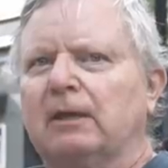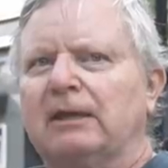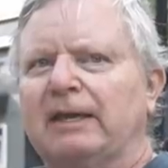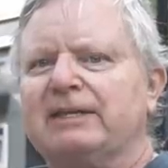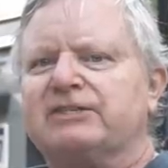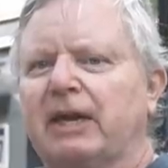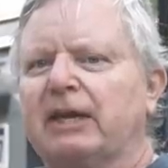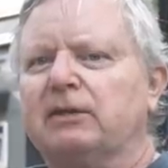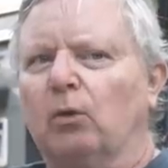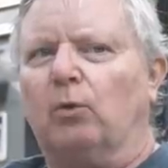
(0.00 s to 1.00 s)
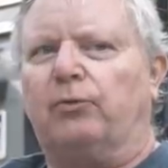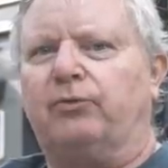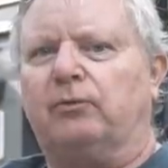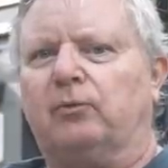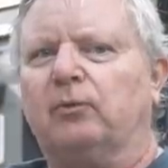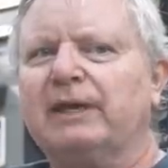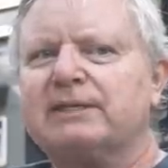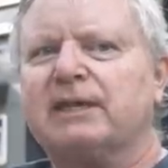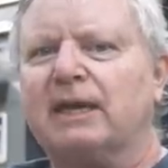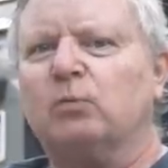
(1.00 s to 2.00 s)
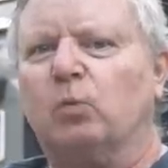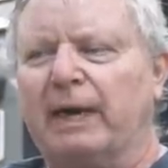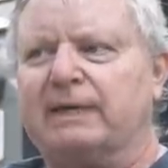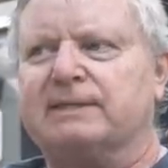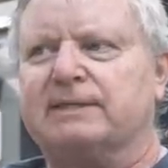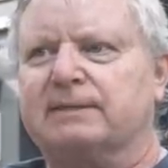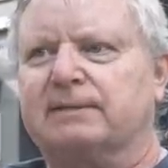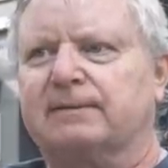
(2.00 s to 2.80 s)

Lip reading: let's head north, or let's head west.